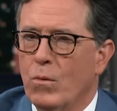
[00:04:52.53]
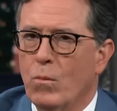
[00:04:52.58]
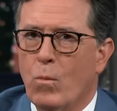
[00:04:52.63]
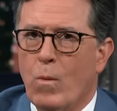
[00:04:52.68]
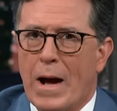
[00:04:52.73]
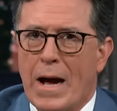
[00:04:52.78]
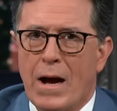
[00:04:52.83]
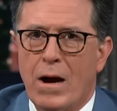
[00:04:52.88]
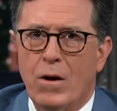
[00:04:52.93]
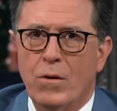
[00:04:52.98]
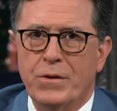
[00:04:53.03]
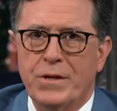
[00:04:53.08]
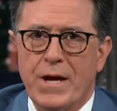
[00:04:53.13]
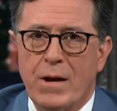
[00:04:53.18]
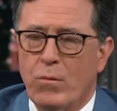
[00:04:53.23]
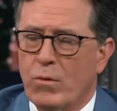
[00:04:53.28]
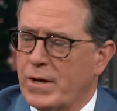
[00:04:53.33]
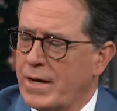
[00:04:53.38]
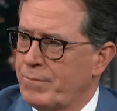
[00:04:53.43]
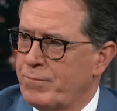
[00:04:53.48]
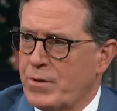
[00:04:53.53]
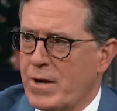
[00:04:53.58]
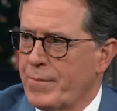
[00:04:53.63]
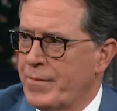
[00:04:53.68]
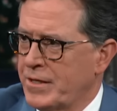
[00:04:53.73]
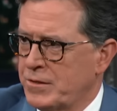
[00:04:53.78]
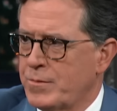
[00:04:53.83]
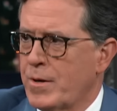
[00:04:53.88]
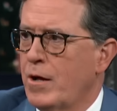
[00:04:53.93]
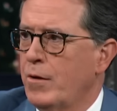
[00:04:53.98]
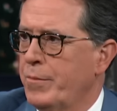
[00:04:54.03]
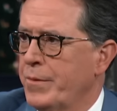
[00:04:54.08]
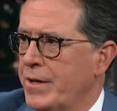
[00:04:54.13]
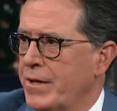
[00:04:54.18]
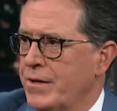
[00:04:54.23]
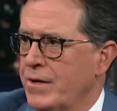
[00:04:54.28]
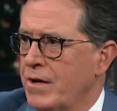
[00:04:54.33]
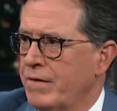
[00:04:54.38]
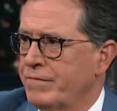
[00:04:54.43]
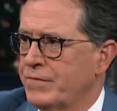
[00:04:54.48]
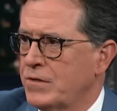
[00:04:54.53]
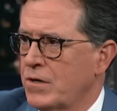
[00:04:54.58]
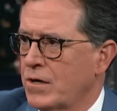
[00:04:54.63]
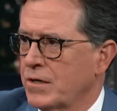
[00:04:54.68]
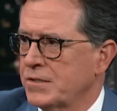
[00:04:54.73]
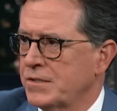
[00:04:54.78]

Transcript: Wow. Yeah. Well, that's probably enough dark.